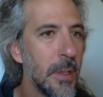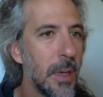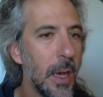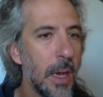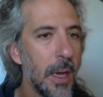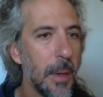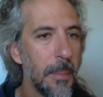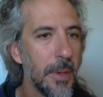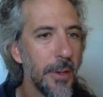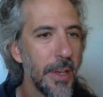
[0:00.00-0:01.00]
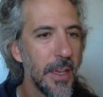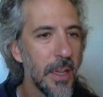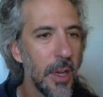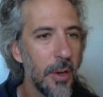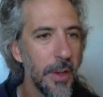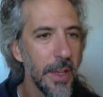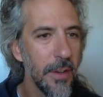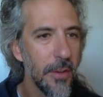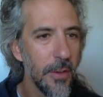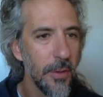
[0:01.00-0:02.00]
you need to go
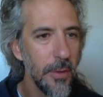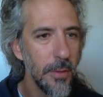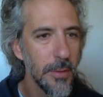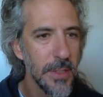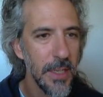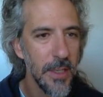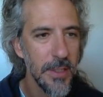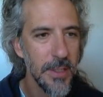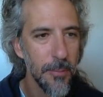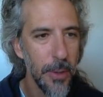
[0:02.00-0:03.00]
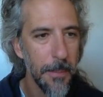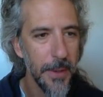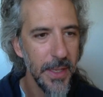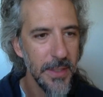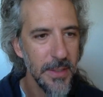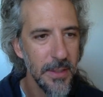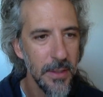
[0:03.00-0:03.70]
into set custom properties